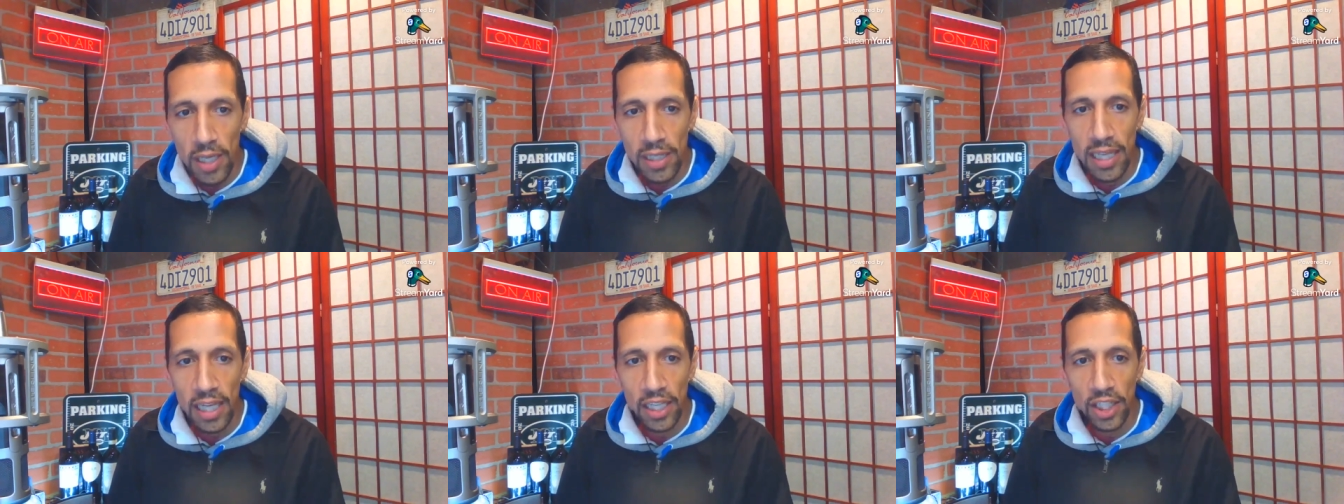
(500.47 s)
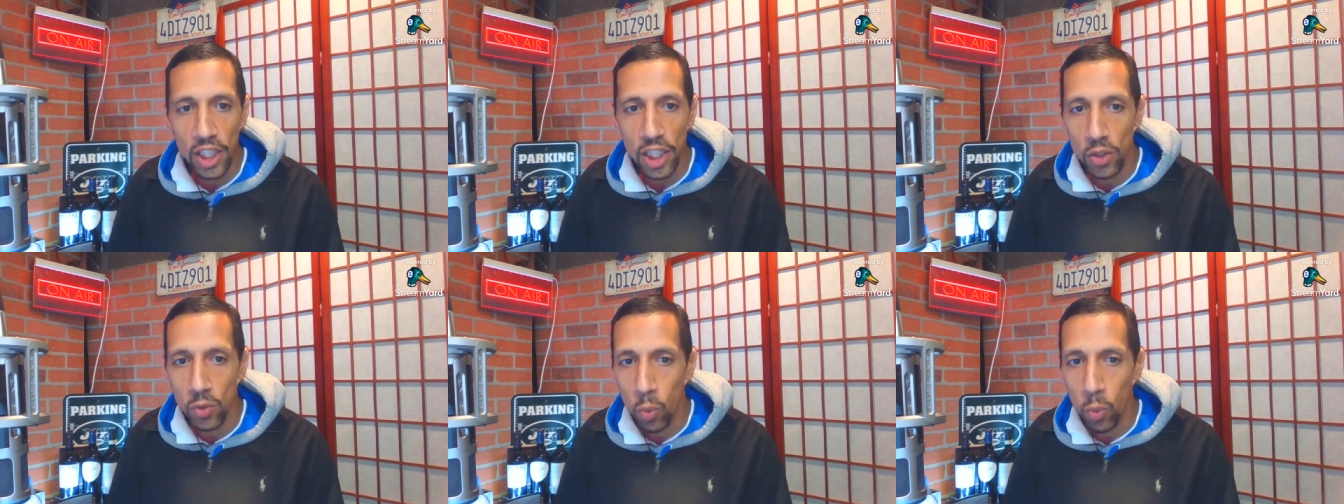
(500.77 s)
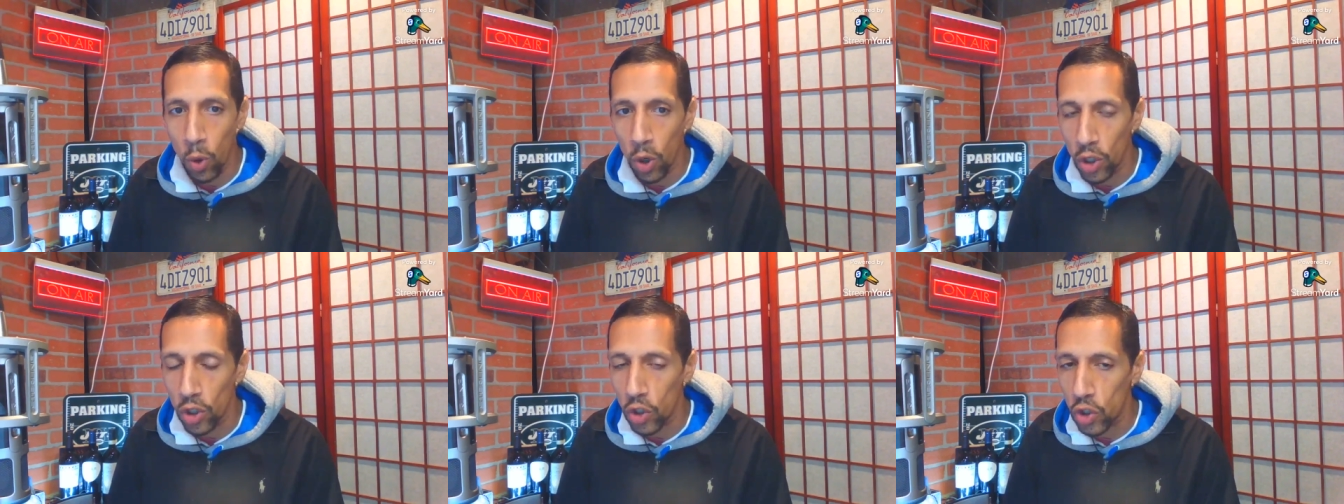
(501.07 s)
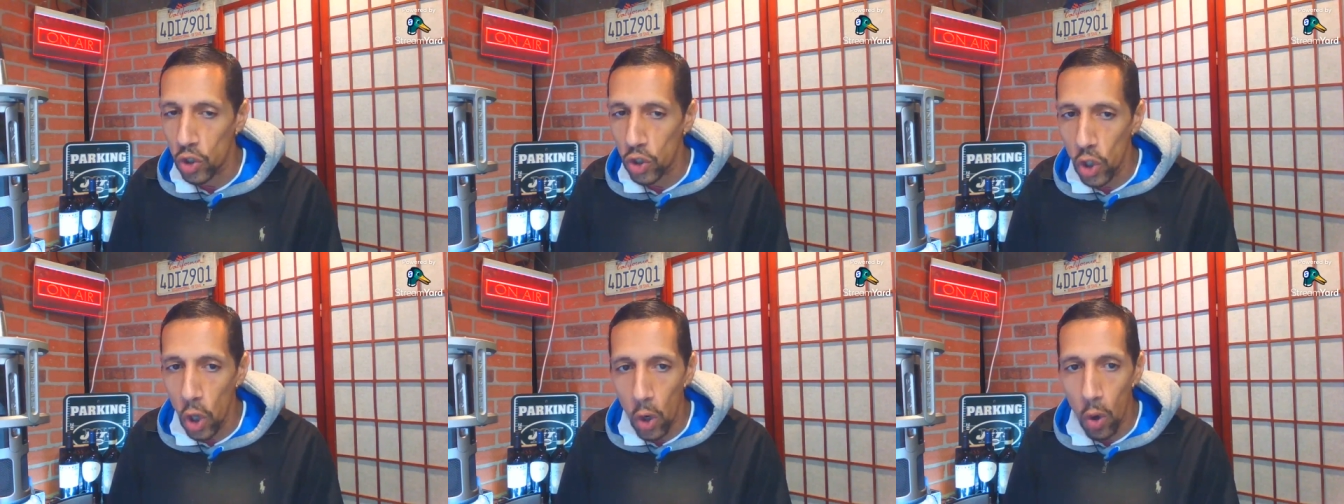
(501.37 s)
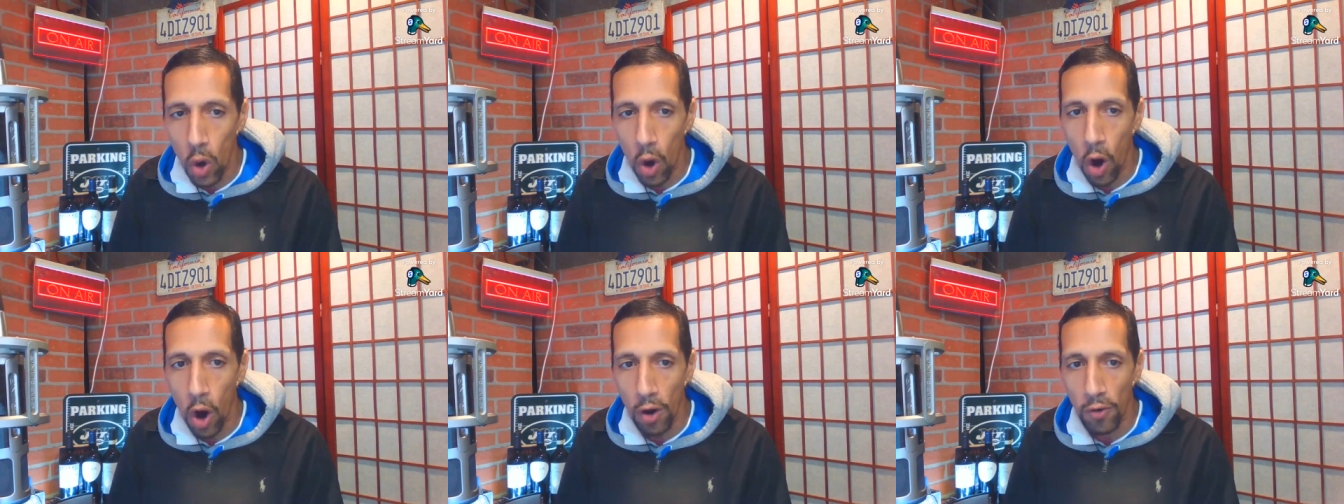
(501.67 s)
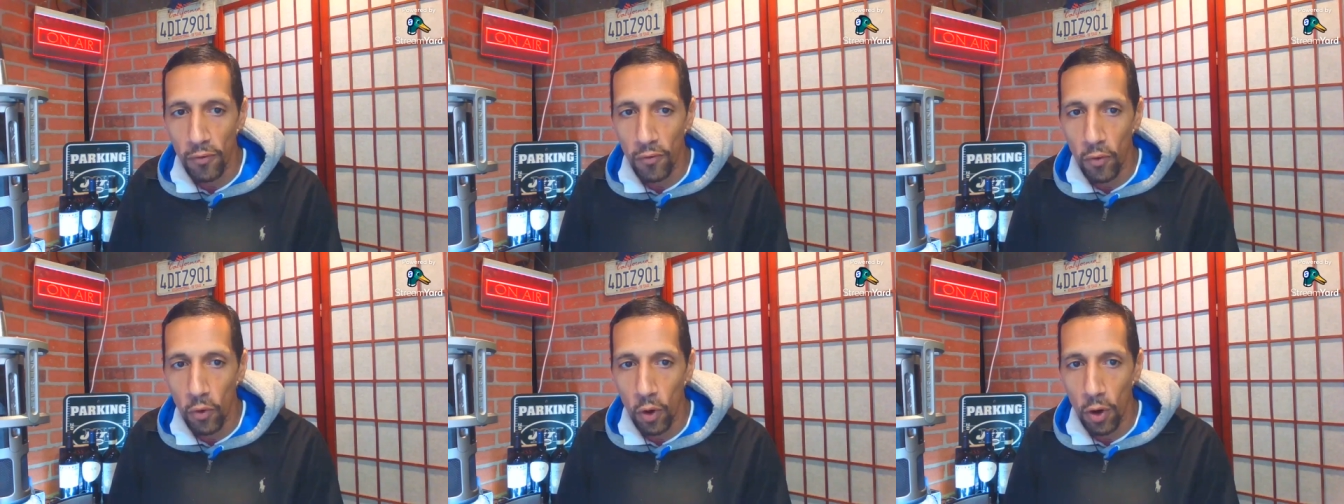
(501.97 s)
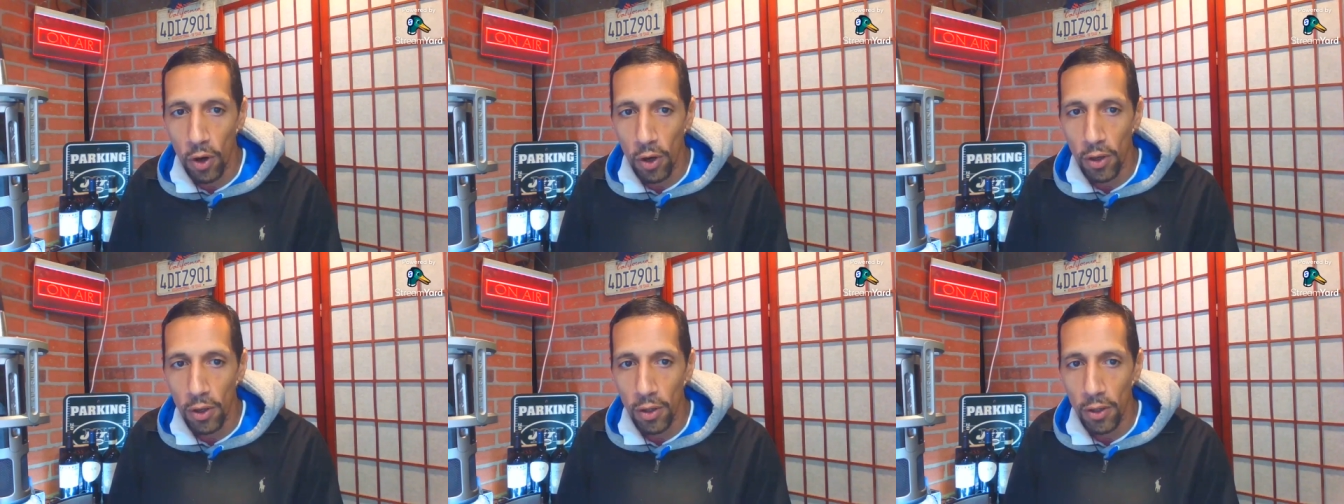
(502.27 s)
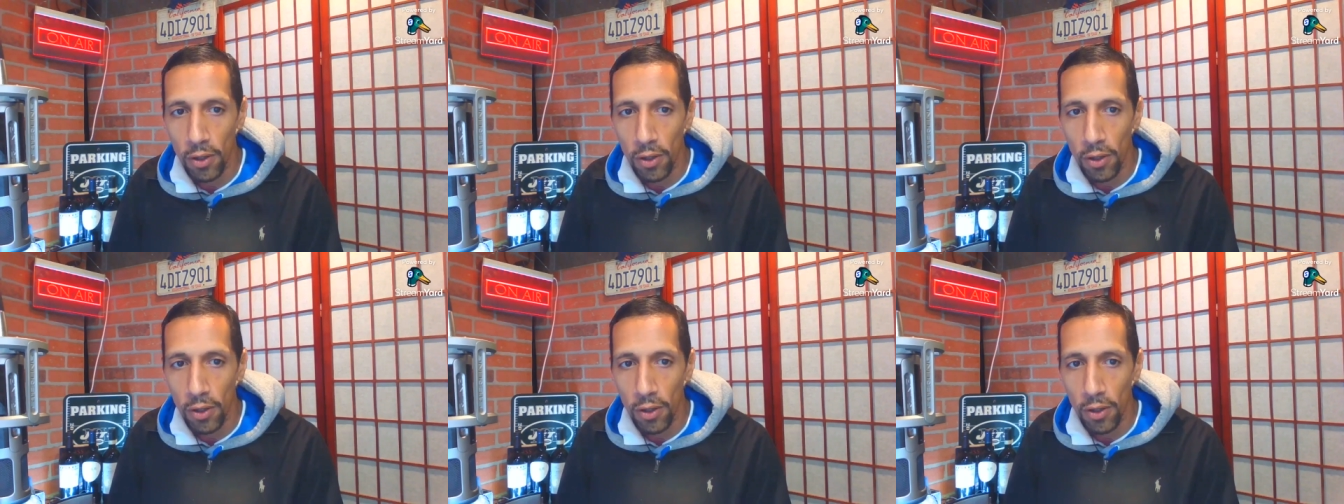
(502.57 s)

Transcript: that she's worked so hard for,